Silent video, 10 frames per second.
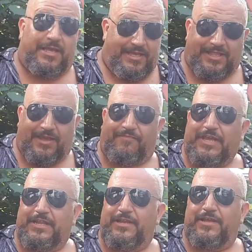in that
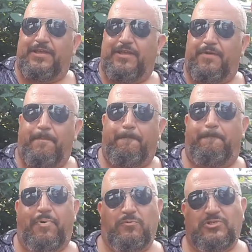vein,
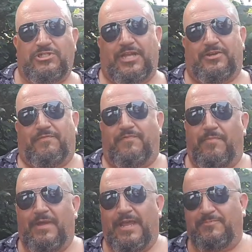Bone Shaker
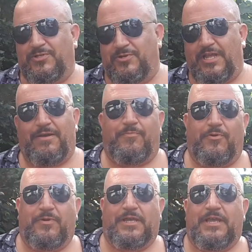from Amsterdam
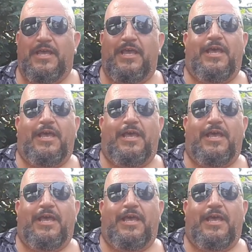Brewing.